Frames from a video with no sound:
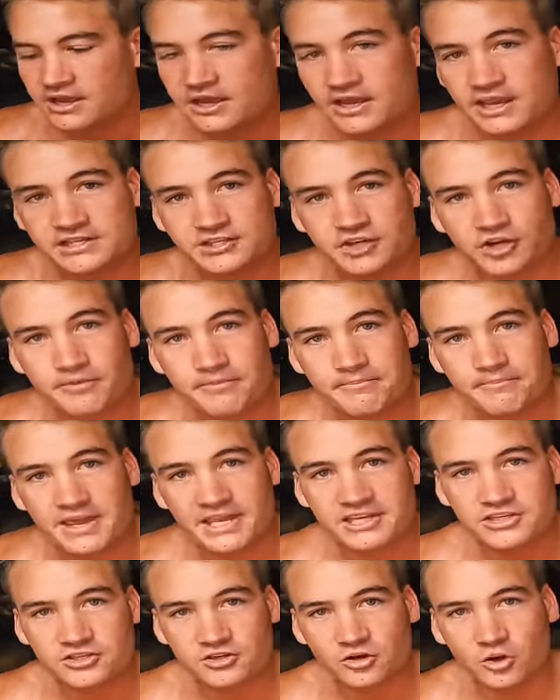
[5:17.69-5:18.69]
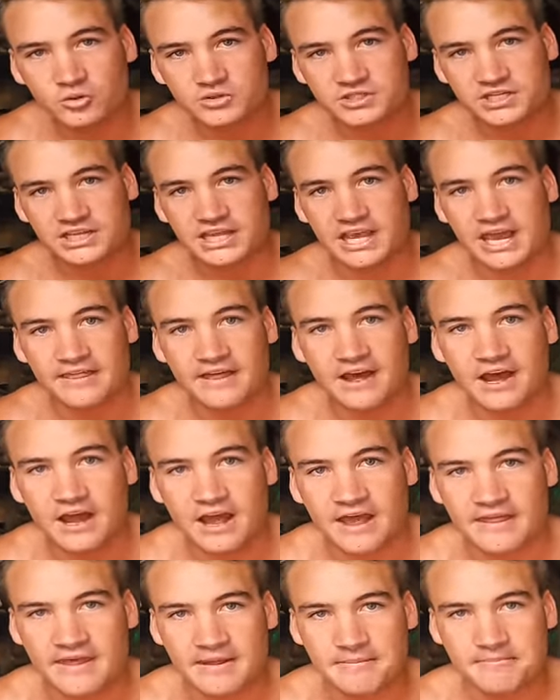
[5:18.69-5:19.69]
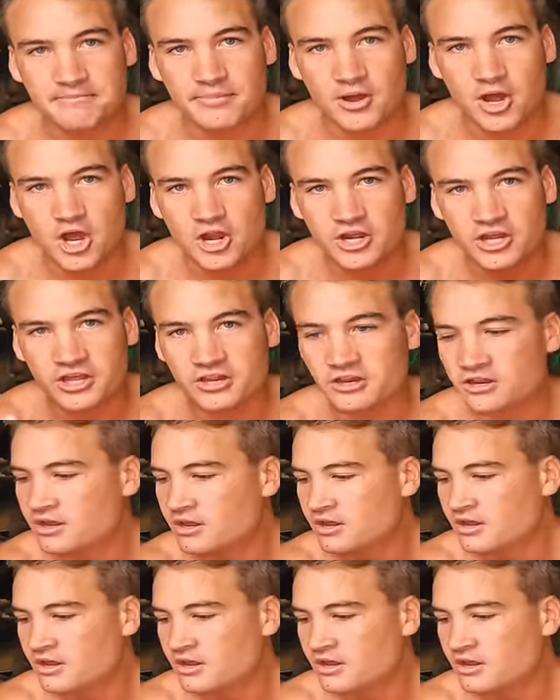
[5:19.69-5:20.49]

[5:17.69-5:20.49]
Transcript: He's gonna mix it all together and then burn it